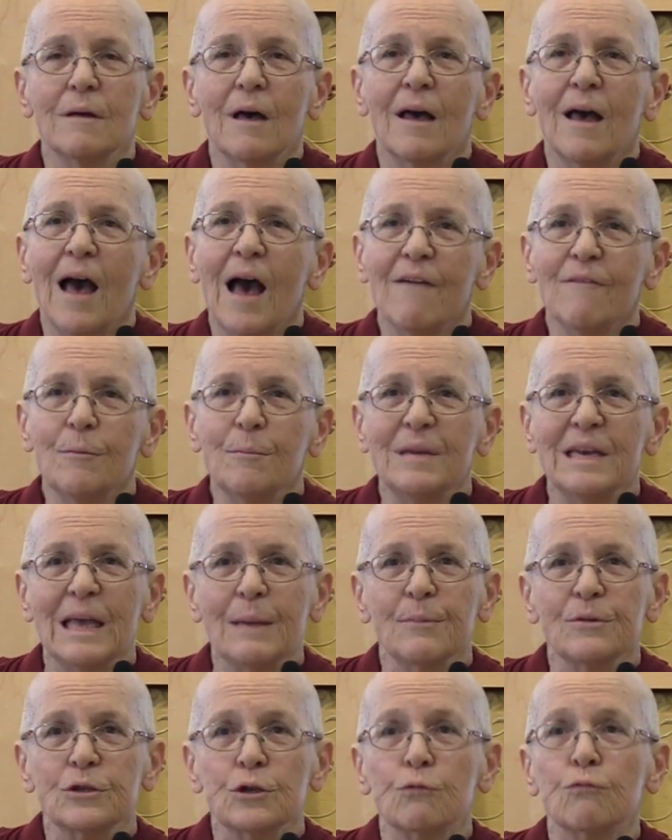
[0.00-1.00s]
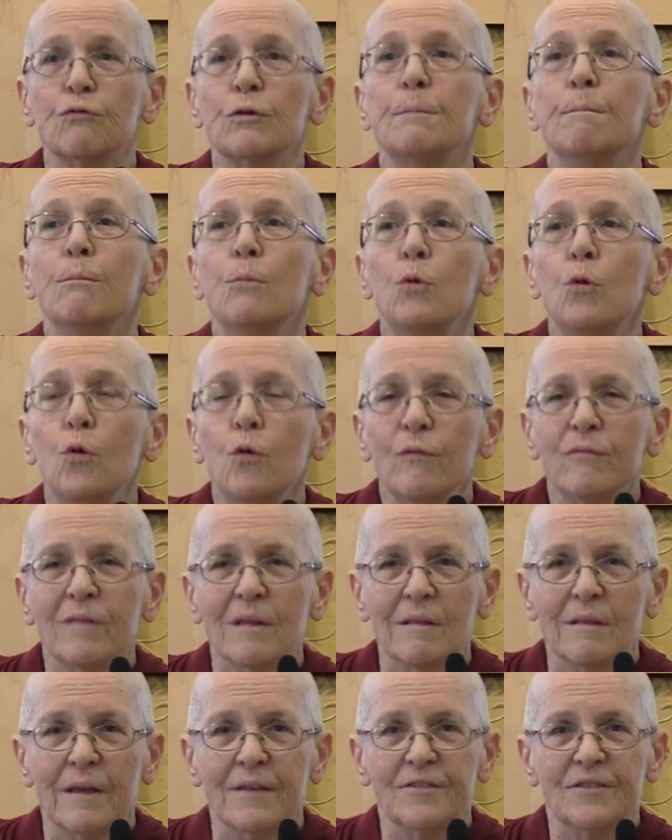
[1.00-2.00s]
I haven't been able to remove
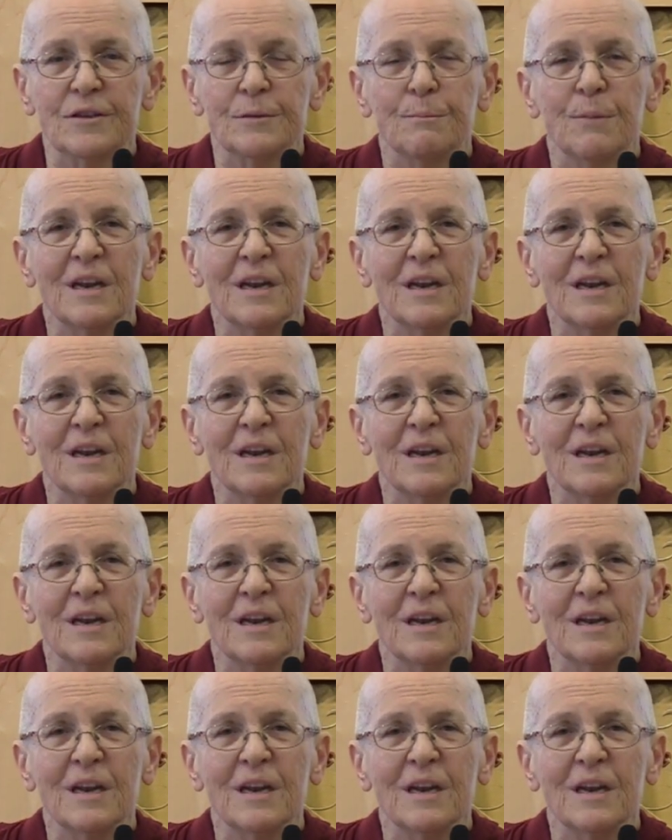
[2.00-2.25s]
the lenses,